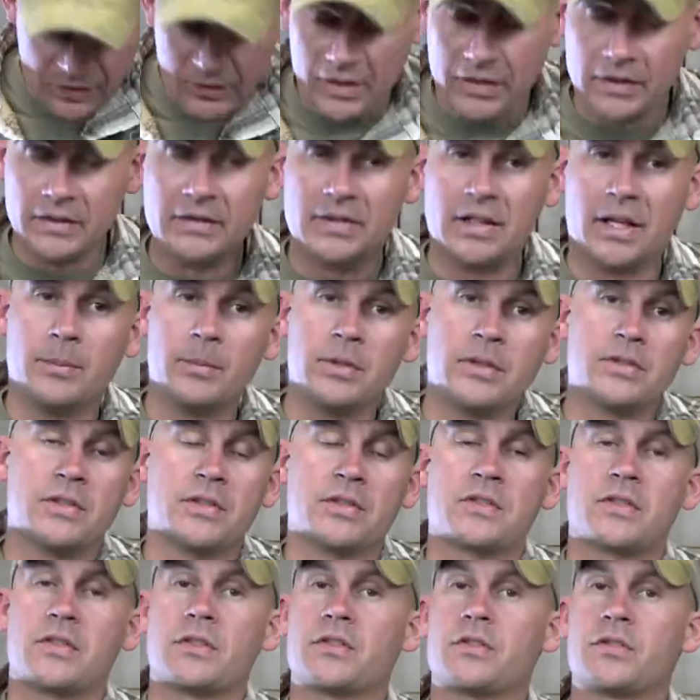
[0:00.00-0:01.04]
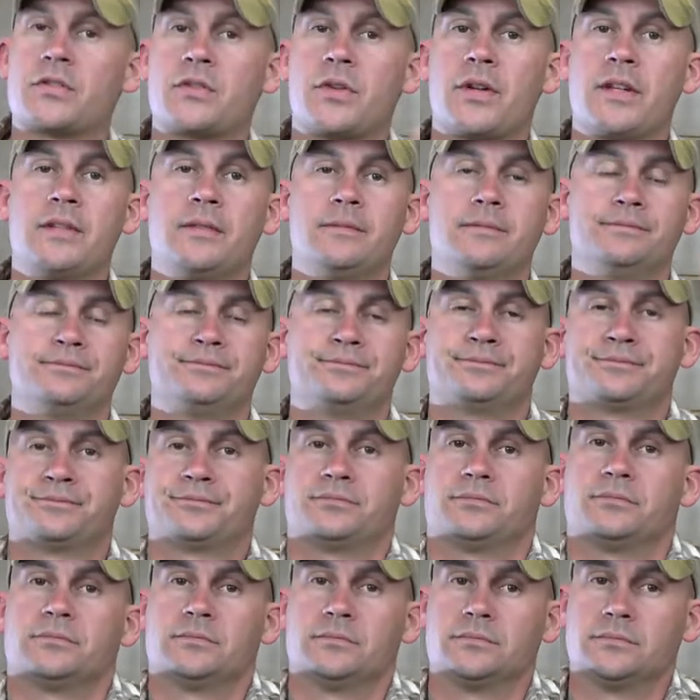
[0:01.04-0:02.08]
You can dub it just a straight
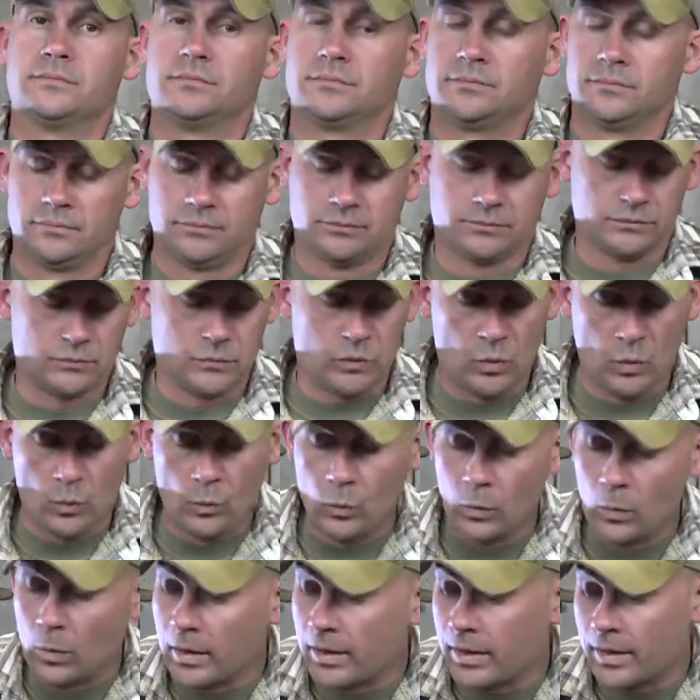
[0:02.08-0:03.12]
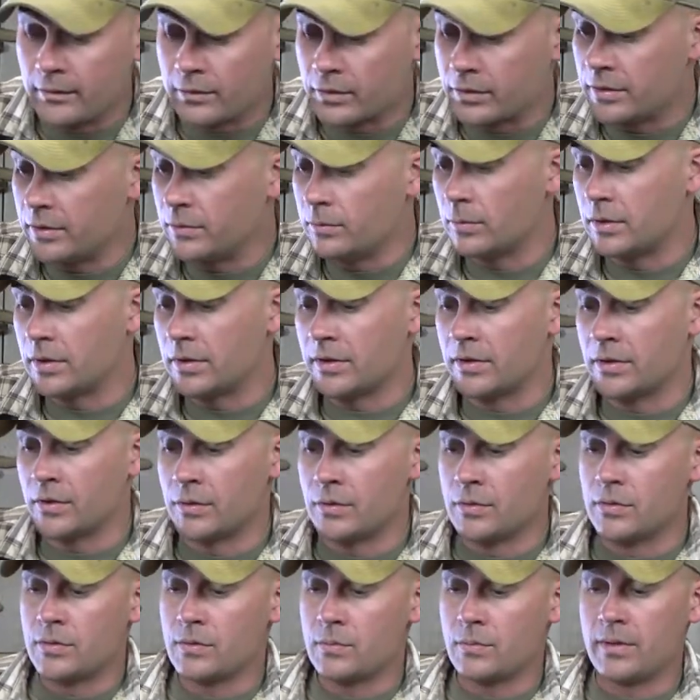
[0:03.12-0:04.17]
whatever you want to
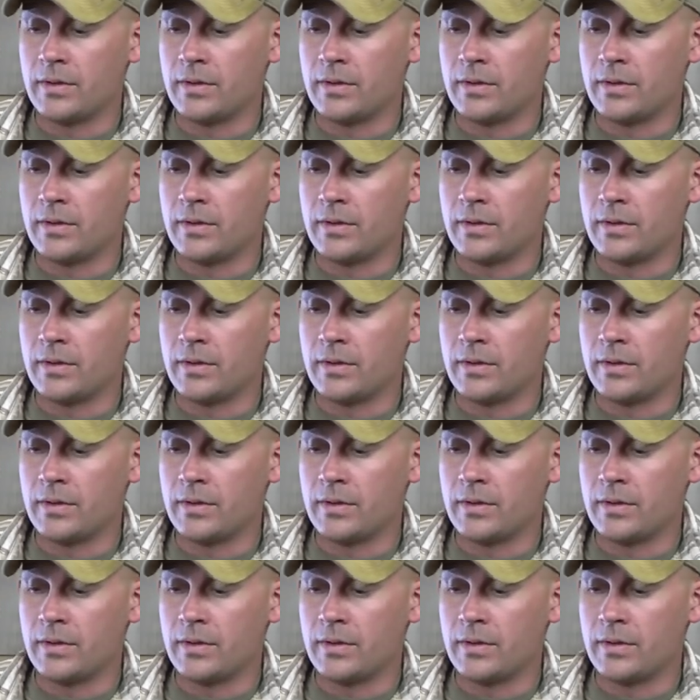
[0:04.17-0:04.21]
use,